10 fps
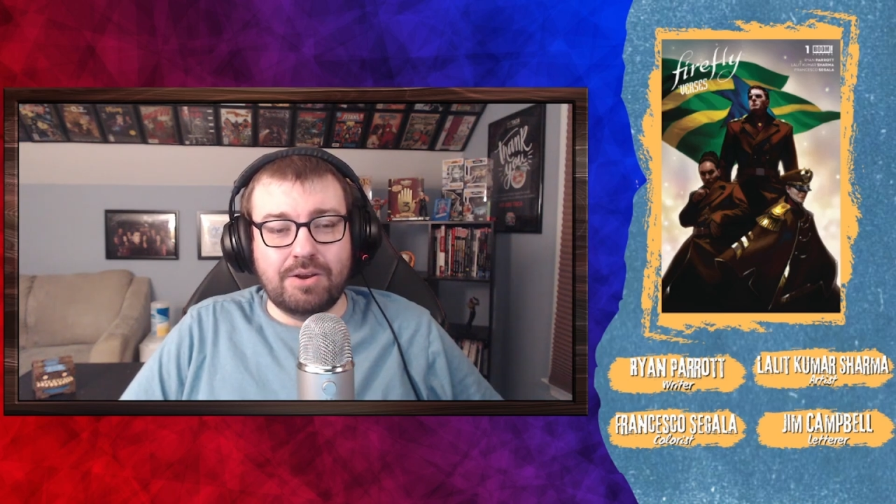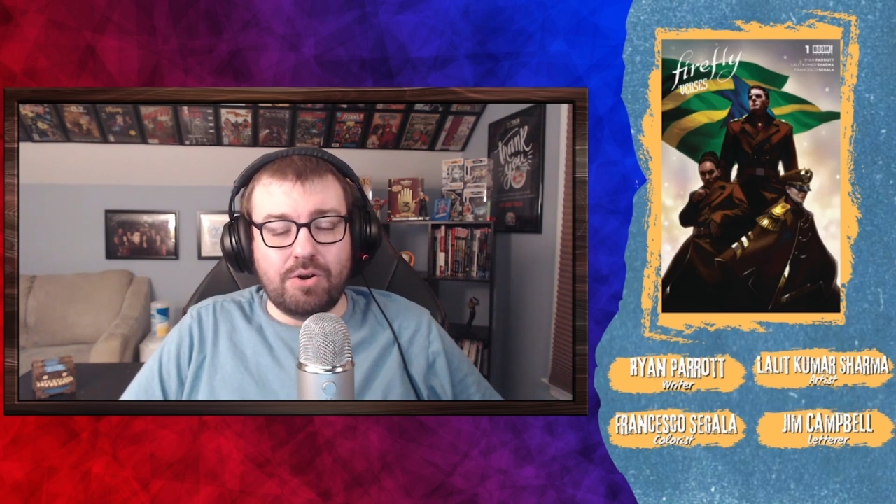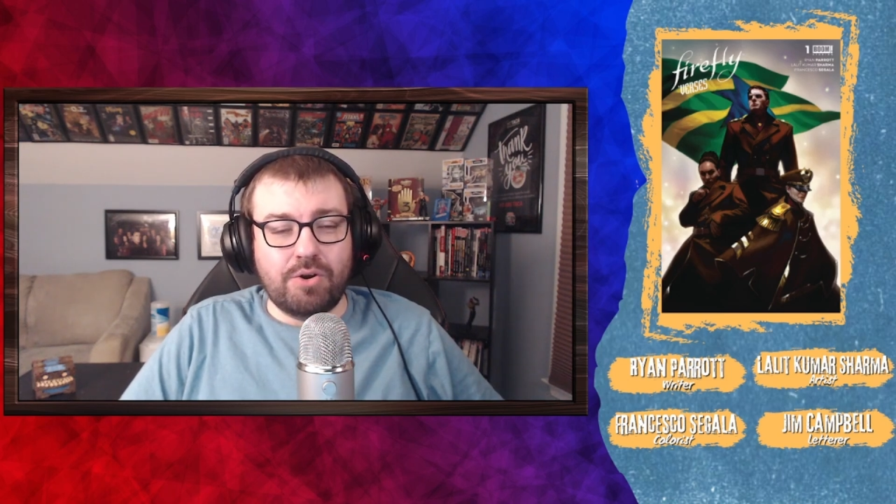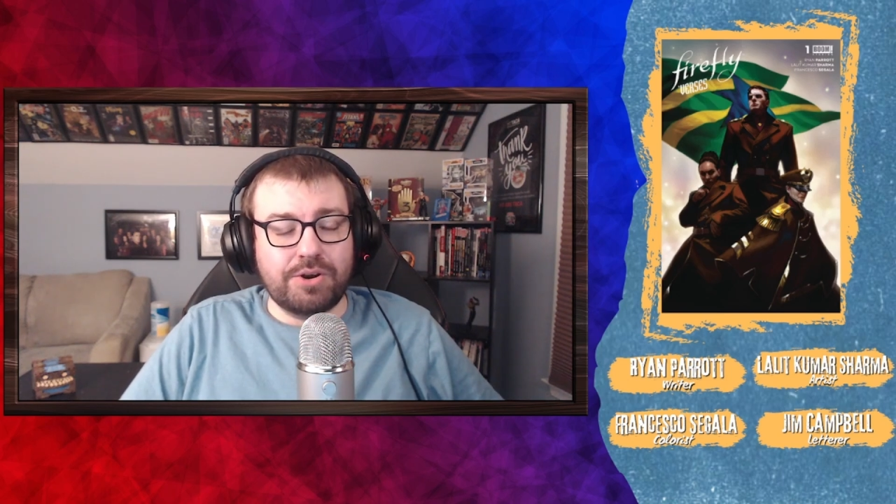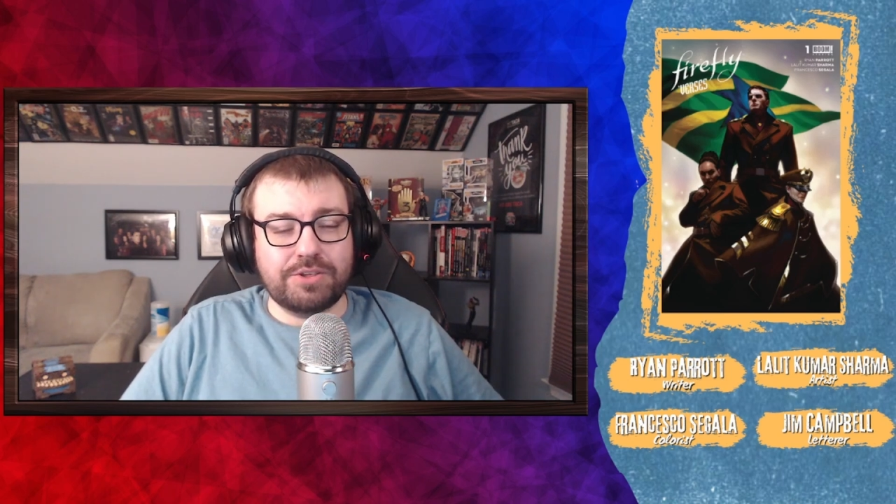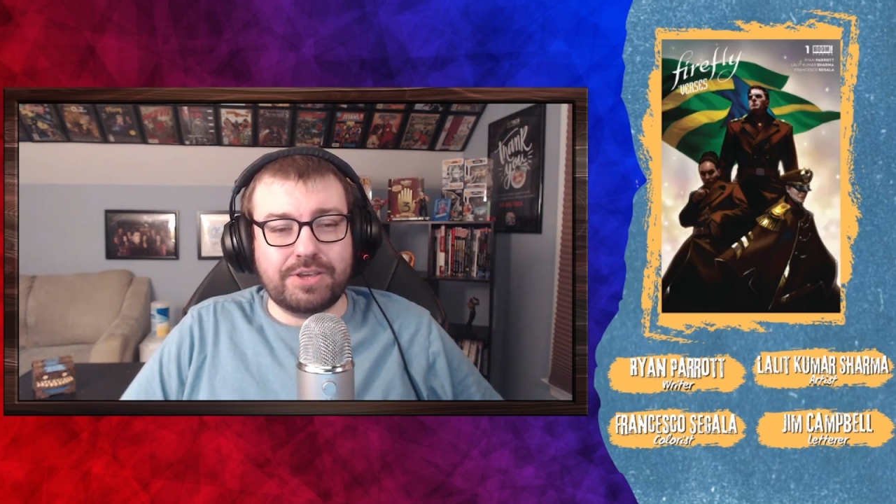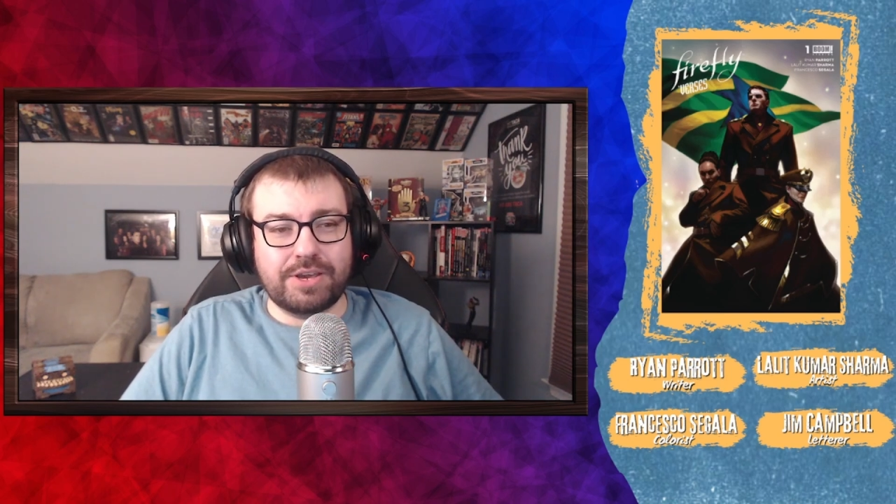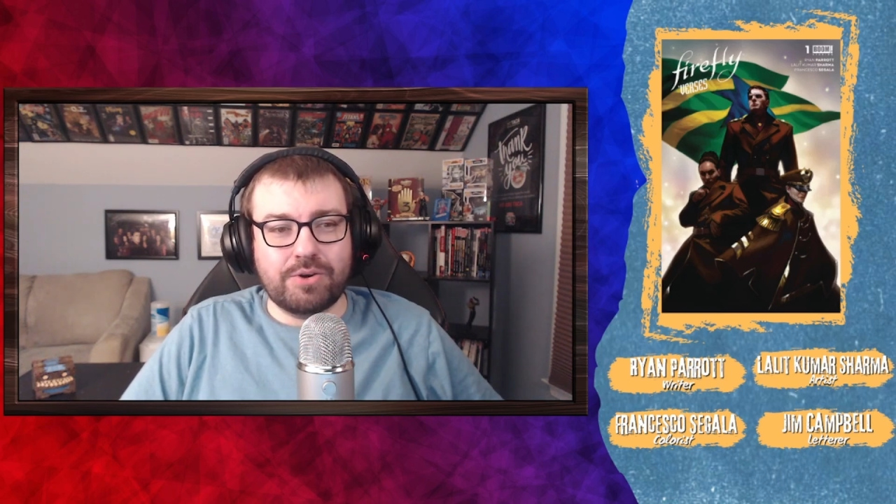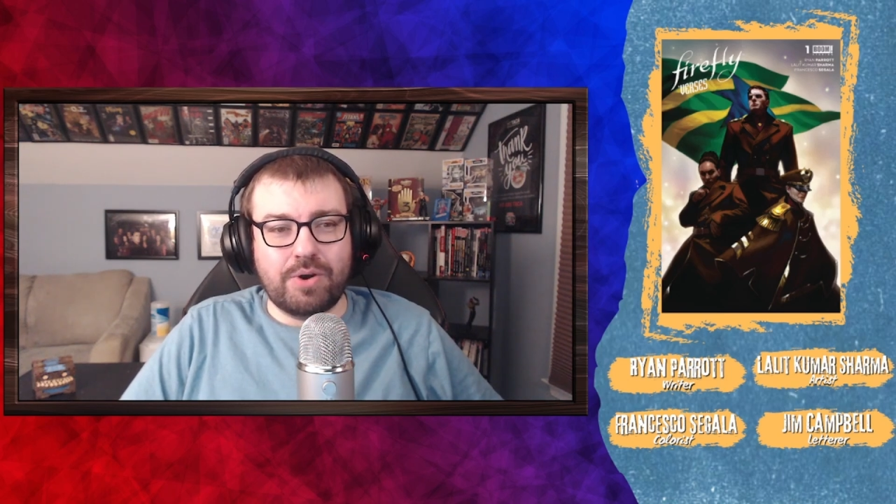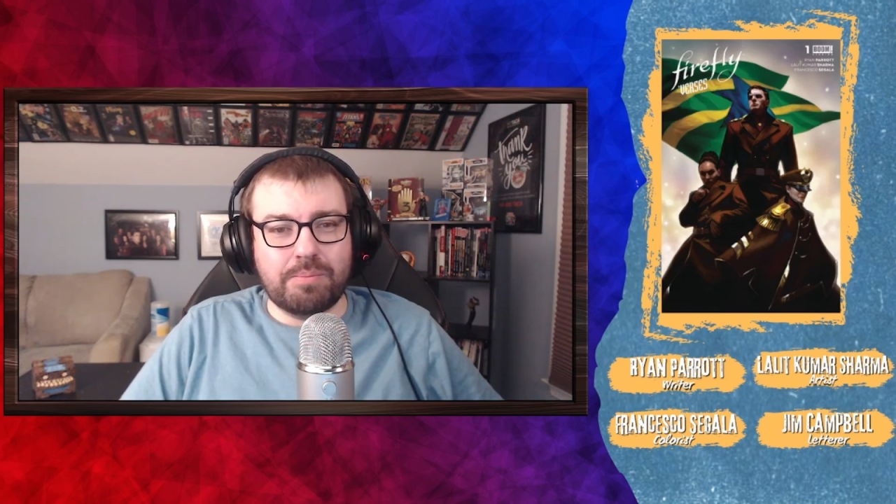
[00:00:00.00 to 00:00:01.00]
honestly it
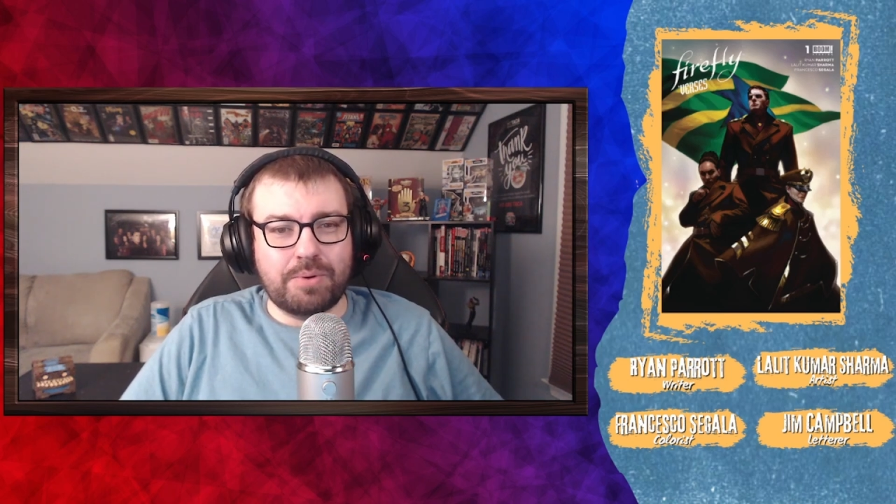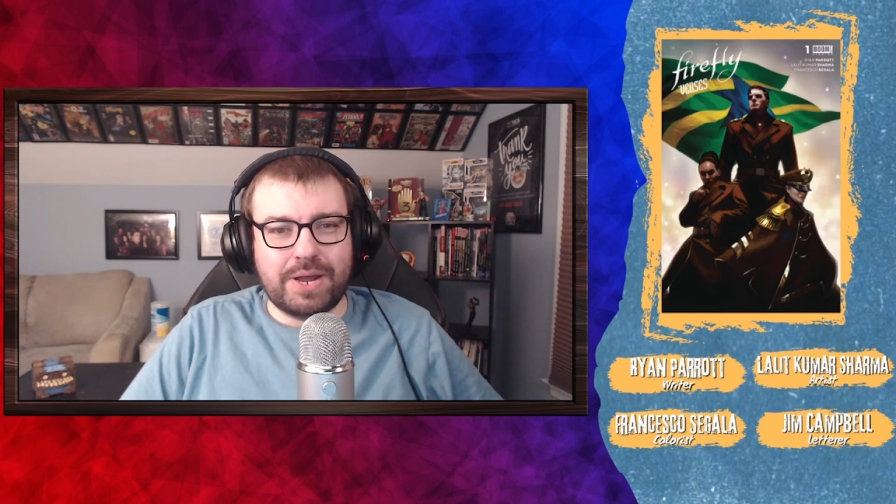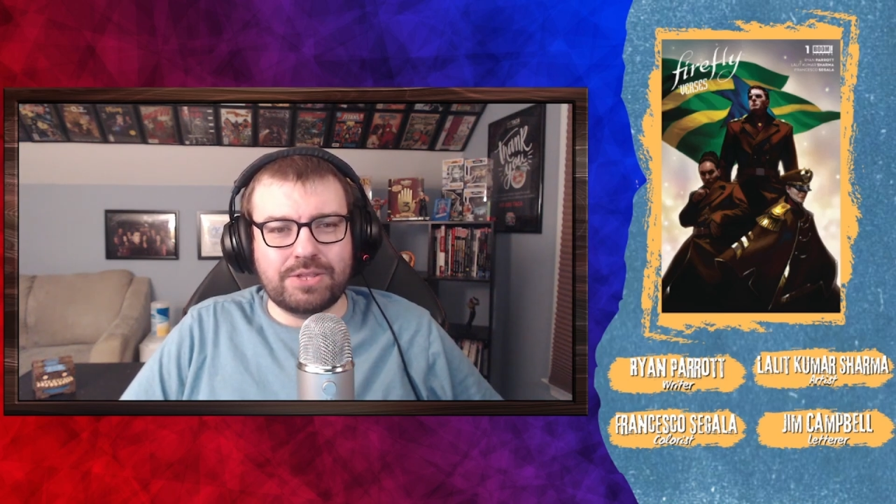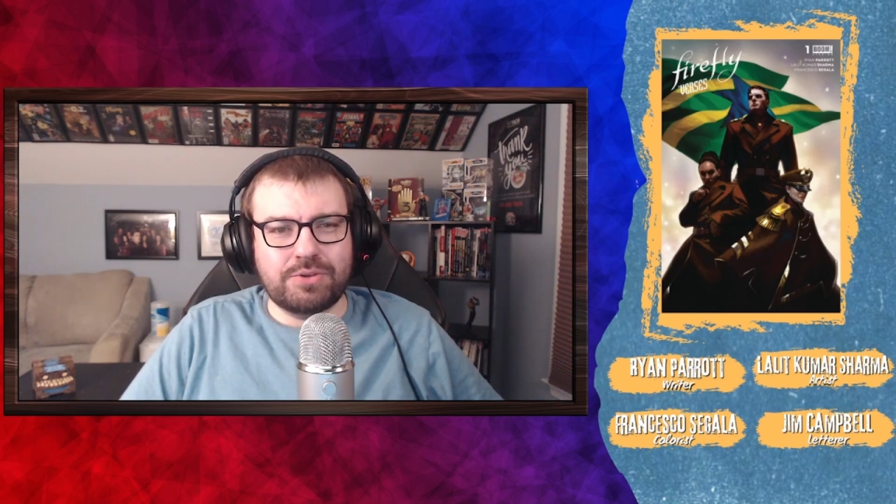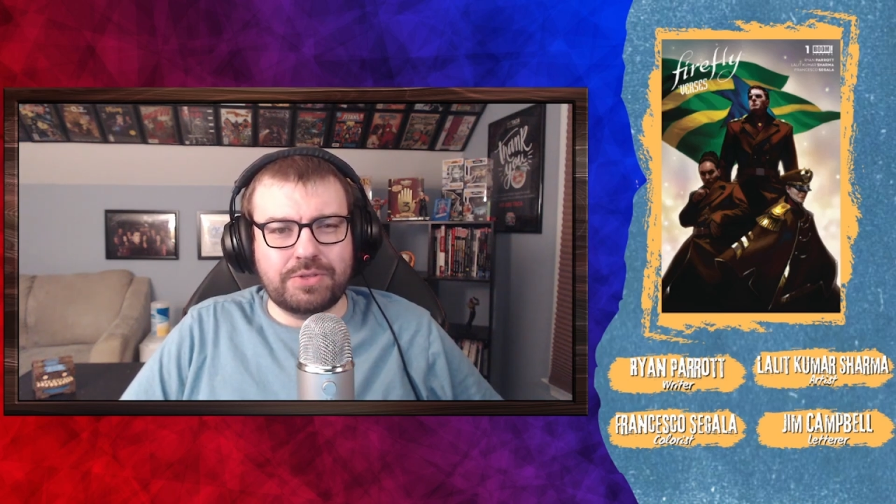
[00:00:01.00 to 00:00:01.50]
got a brand new